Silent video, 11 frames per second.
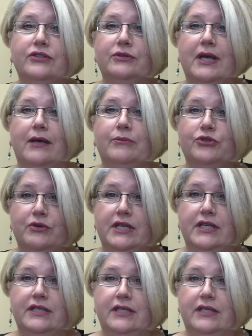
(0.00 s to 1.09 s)
to help
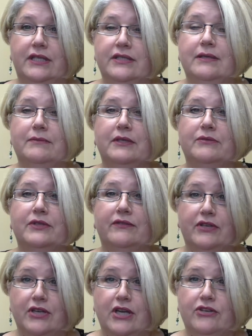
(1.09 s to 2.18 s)
treat the symptoms of
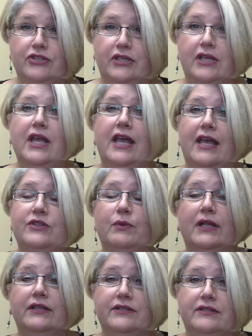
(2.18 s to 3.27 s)
concussion as
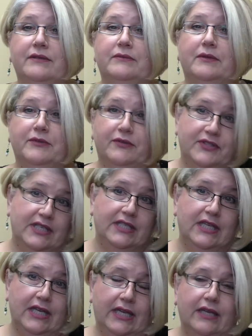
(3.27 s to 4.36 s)
well as the symptoms of
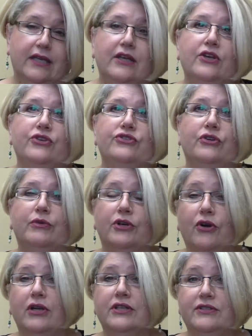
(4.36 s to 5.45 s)
CTE. So
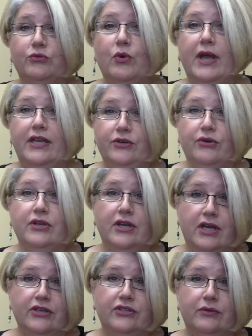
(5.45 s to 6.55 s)
regardless of when your
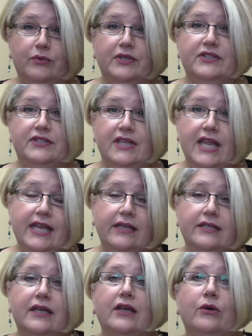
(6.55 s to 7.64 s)
concussion was
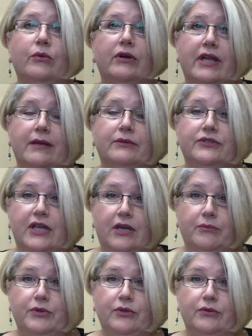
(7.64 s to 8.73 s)
sustained, we're able to
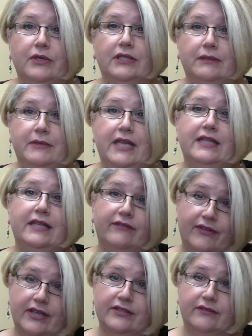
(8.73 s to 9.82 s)
help you eliminate the
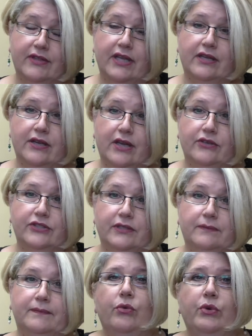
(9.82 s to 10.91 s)
effects of that
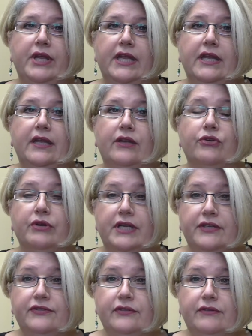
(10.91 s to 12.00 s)
concussion. We
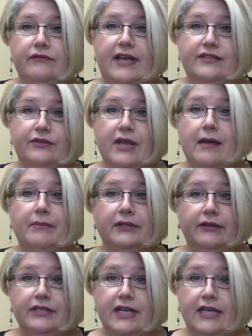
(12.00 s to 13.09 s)
increase
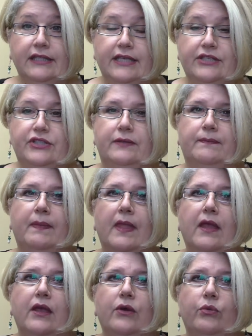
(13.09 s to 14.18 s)
vasocapillary dilation,
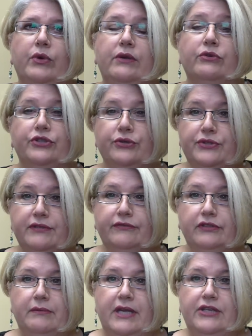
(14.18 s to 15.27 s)
we reduce
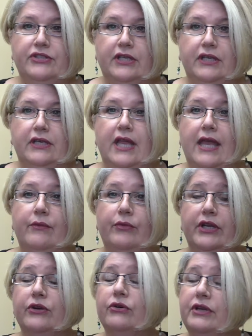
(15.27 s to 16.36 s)
inflammation, and we
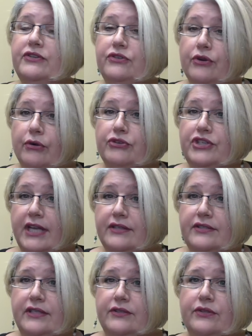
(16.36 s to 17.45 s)
increase
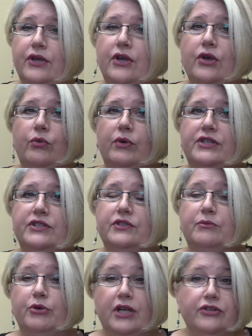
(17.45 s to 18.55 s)
neurogenesis, which is the
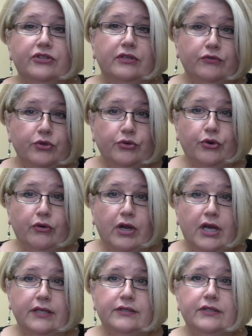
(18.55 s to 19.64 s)
production of new
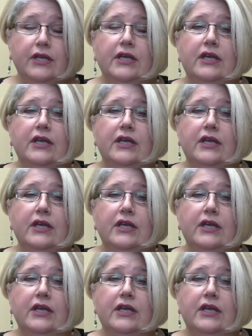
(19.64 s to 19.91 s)
neurons.